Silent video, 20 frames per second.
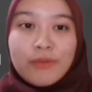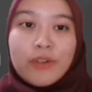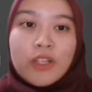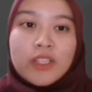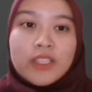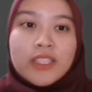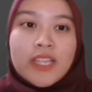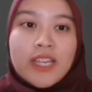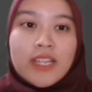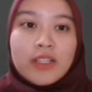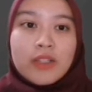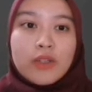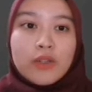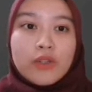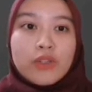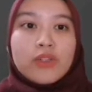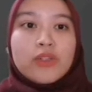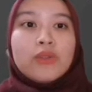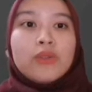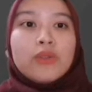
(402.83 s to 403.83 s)
for that
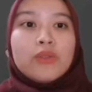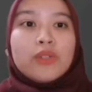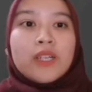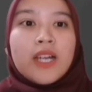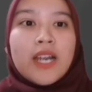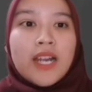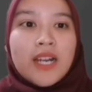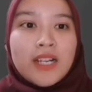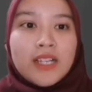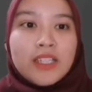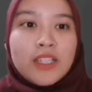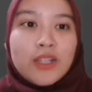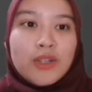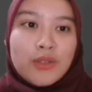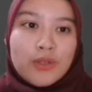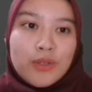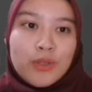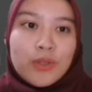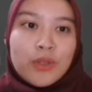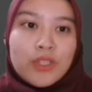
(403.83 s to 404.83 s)
goes to Carl
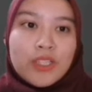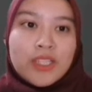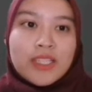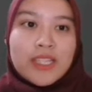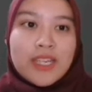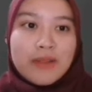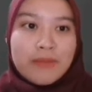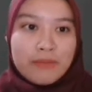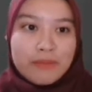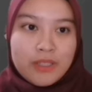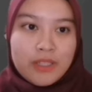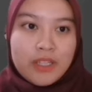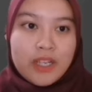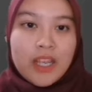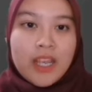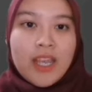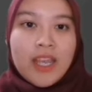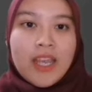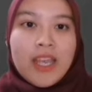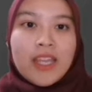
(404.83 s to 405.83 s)
Theodor
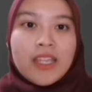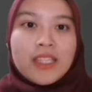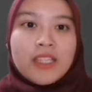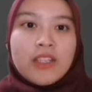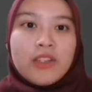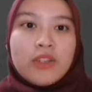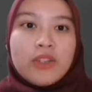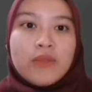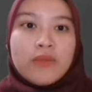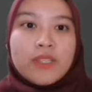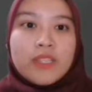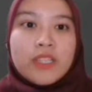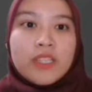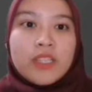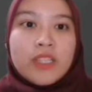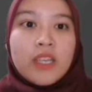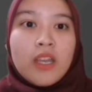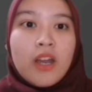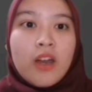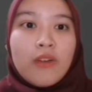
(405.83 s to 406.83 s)
Stadtberg at the
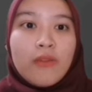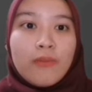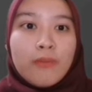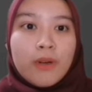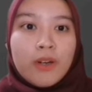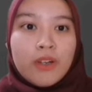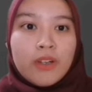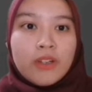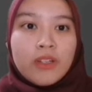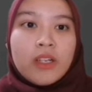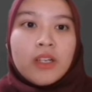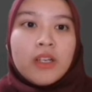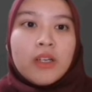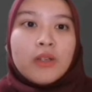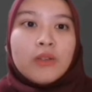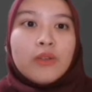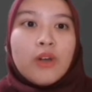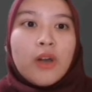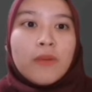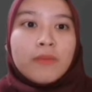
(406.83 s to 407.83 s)
University of Bonn,
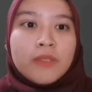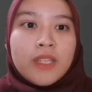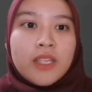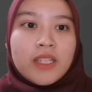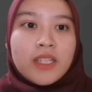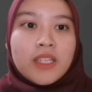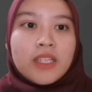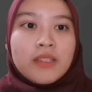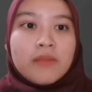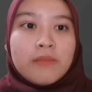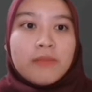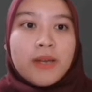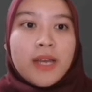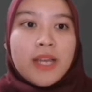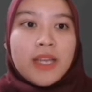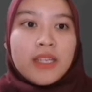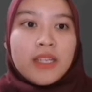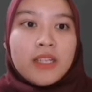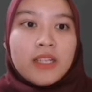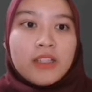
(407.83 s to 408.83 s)
who obtained it
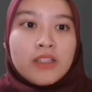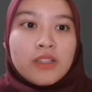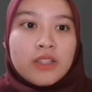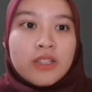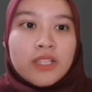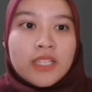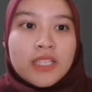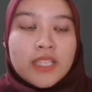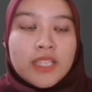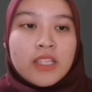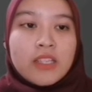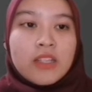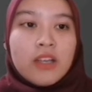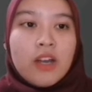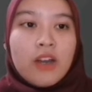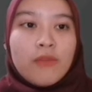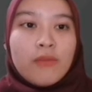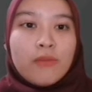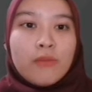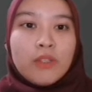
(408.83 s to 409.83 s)
by electrolysis
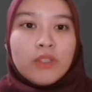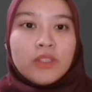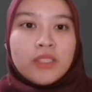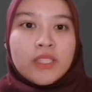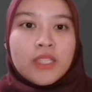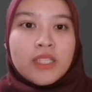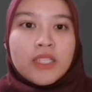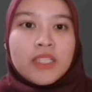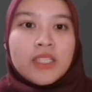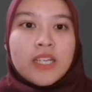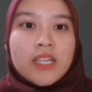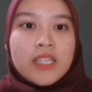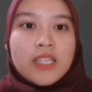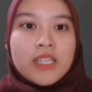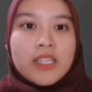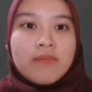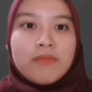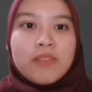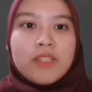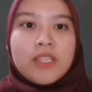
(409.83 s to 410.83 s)
of molten
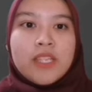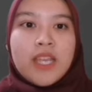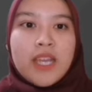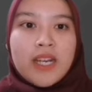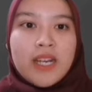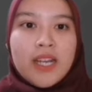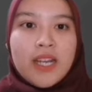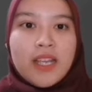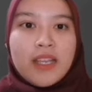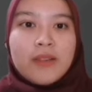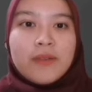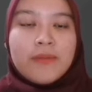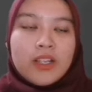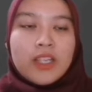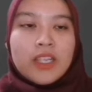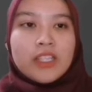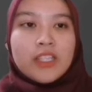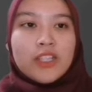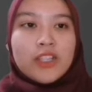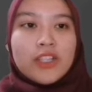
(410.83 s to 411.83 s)
cesium cyanide.
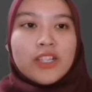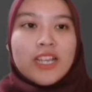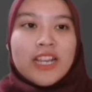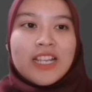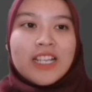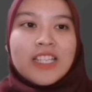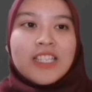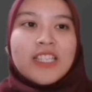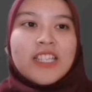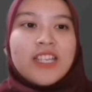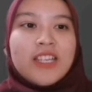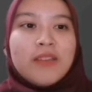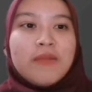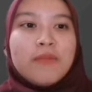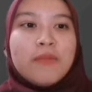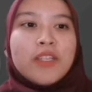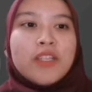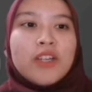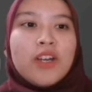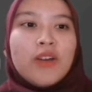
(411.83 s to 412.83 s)
Okay, so there is the
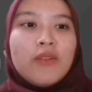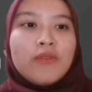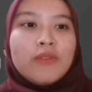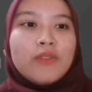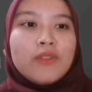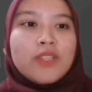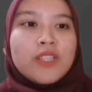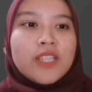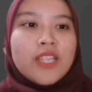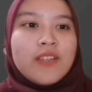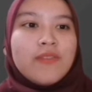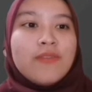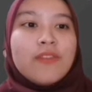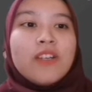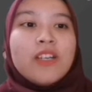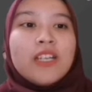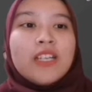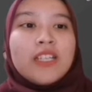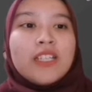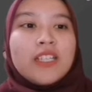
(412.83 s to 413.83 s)
image of Gustav
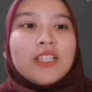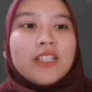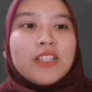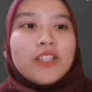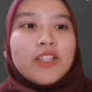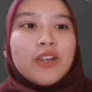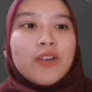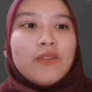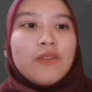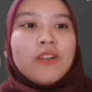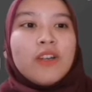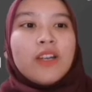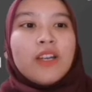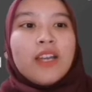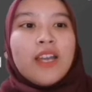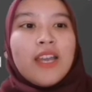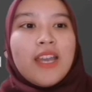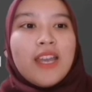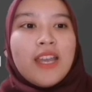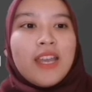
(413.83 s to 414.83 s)
Kirchhoff
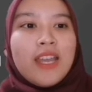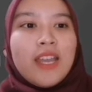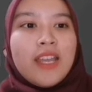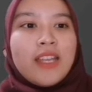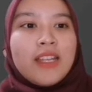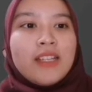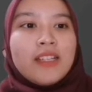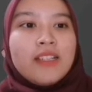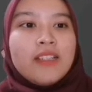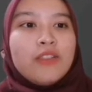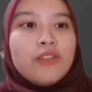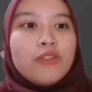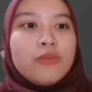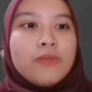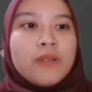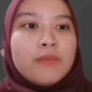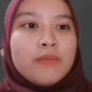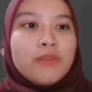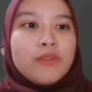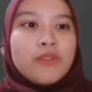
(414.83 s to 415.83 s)
and
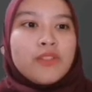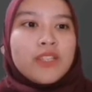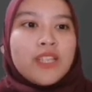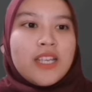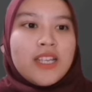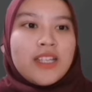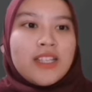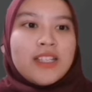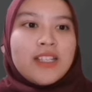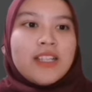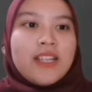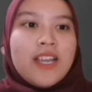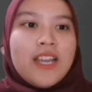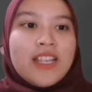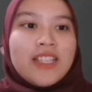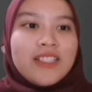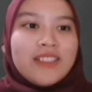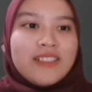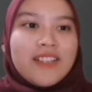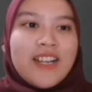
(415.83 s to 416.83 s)
Robert Bunsen
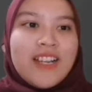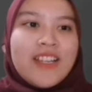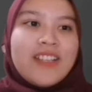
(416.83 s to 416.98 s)
at the